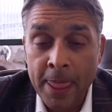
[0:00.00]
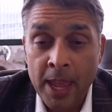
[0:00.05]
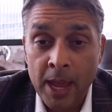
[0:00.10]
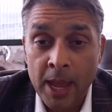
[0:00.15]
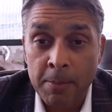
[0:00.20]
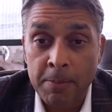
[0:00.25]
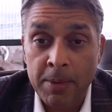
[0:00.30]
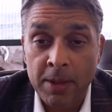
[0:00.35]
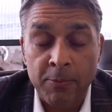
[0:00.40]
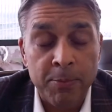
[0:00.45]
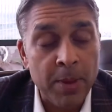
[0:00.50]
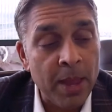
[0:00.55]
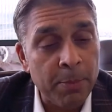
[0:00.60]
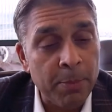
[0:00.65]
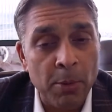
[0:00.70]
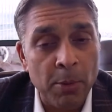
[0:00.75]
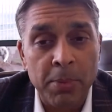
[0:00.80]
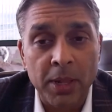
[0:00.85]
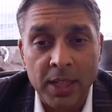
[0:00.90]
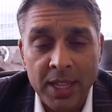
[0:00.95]
And if
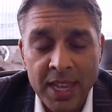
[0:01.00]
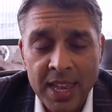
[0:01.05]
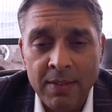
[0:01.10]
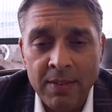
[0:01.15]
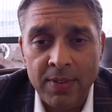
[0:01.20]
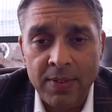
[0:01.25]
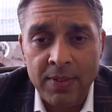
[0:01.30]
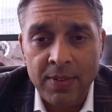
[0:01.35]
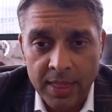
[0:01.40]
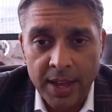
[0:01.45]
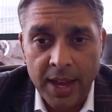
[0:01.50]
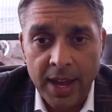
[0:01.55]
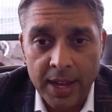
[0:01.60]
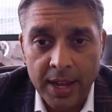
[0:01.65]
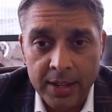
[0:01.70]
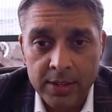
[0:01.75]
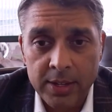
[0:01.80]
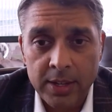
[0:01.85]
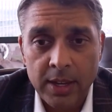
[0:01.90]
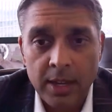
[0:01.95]
people believe in
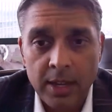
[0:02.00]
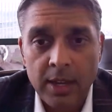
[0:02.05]
that,